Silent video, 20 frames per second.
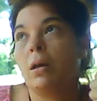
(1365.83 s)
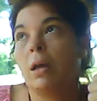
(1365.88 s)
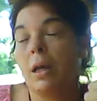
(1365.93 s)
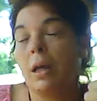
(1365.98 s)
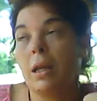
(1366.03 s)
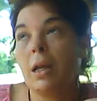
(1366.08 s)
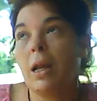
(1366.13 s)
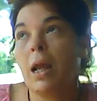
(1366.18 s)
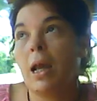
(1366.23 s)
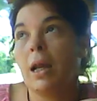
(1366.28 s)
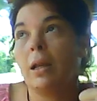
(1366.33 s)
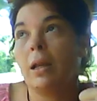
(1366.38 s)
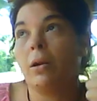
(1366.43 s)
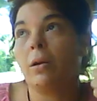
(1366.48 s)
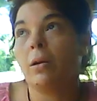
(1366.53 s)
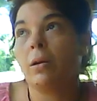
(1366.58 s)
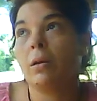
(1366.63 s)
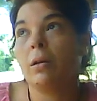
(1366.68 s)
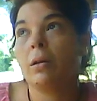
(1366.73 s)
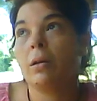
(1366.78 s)

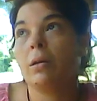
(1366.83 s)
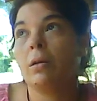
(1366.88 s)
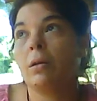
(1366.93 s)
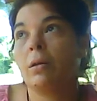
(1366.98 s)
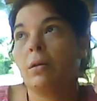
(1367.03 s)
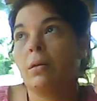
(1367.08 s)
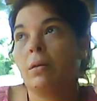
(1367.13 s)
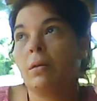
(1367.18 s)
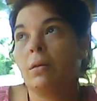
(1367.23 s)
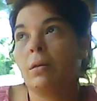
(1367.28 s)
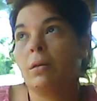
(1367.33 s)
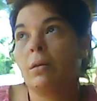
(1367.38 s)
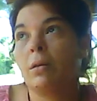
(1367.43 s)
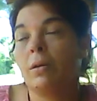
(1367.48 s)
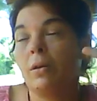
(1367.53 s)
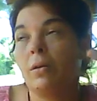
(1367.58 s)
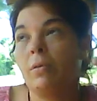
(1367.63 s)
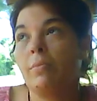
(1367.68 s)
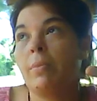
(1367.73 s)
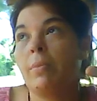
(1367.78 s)
Inhaler,
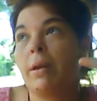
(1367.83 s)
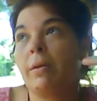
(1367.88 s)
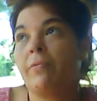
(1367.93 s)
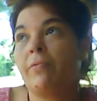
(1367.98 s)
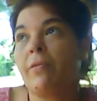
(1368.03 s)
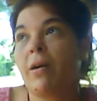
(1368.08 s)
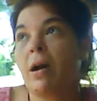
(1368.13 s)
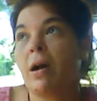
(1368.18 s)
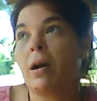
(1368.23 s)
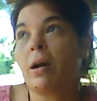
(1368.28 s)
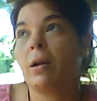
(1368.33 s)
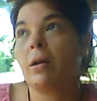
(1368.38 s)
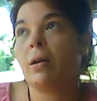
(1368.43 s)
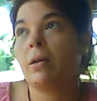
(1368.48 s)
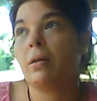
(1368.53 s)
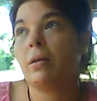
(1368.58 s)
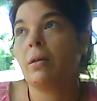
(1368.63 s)
humidifier,